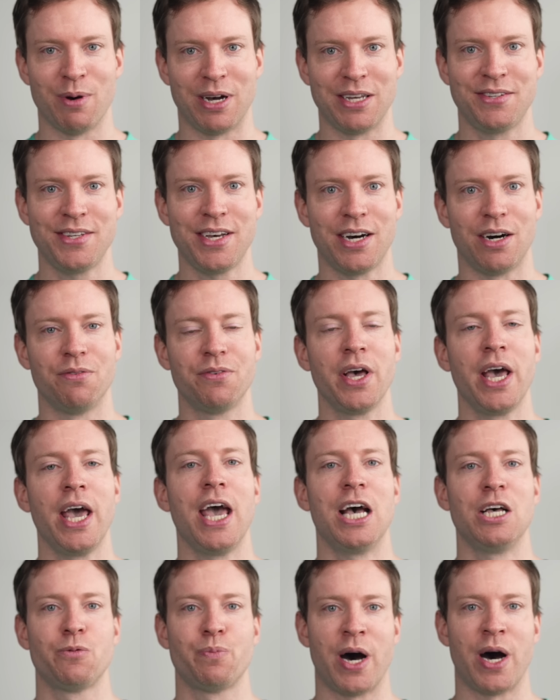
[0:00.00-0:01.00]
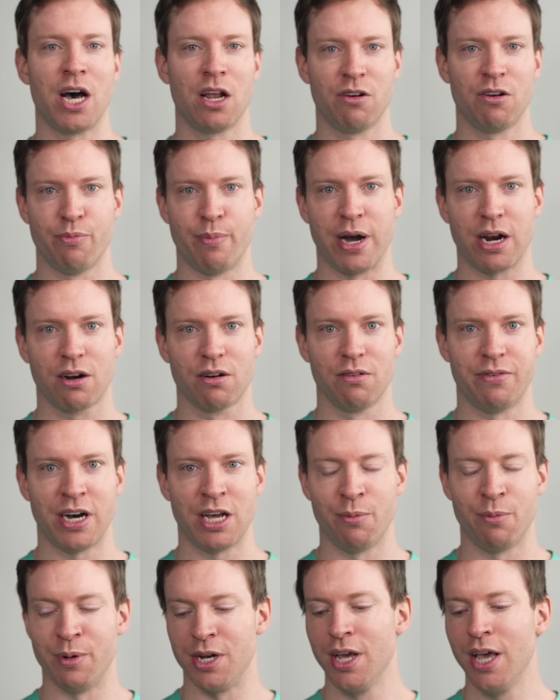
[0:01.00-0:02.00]
myself as part of
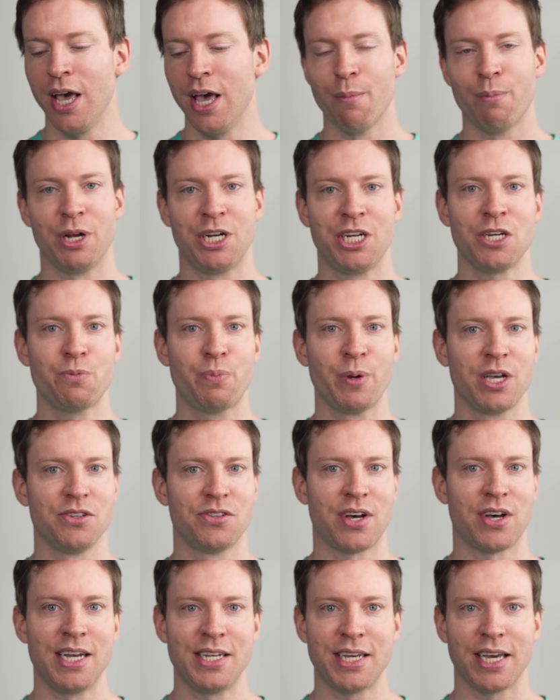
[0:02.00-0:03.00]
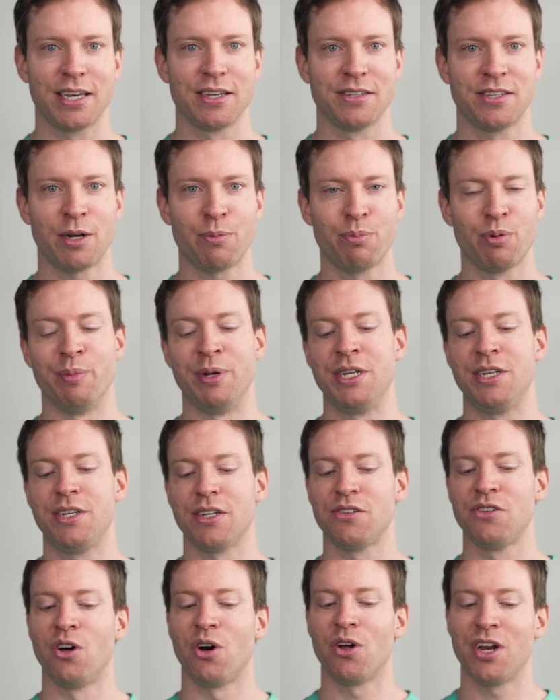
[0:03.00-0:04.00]
Microvitamin, but just because I take a supplement
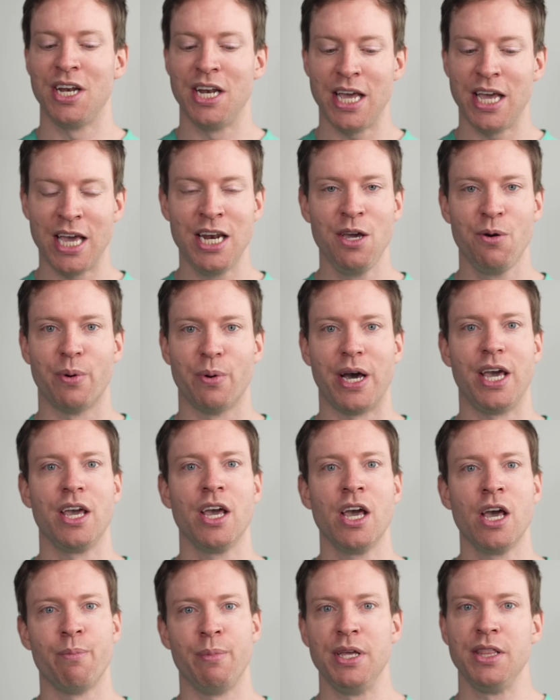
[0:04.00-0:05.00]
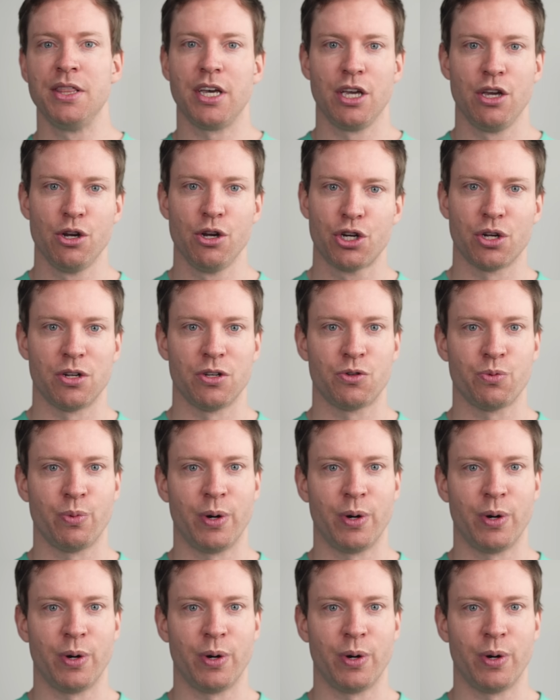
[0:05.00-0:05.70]
does not in any way mean that you should as